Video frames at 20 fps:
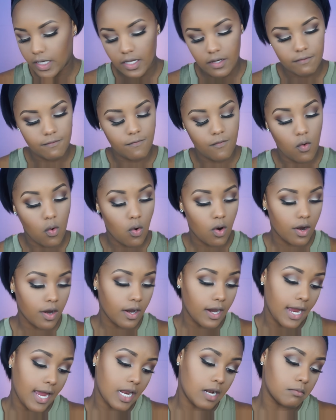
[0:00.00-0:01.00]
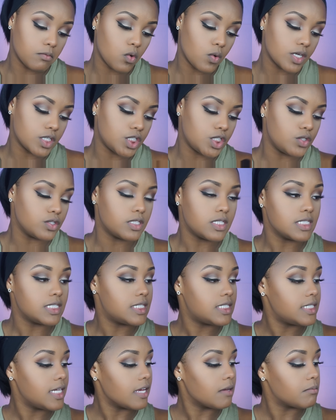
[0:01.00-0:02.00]
and 4, and I'm going to use the
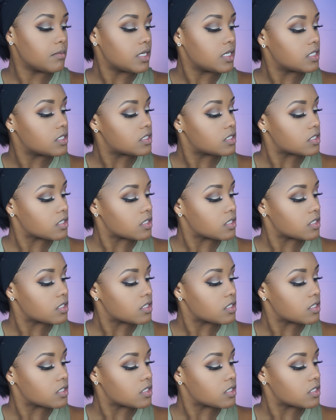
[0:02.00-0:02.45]
Sigma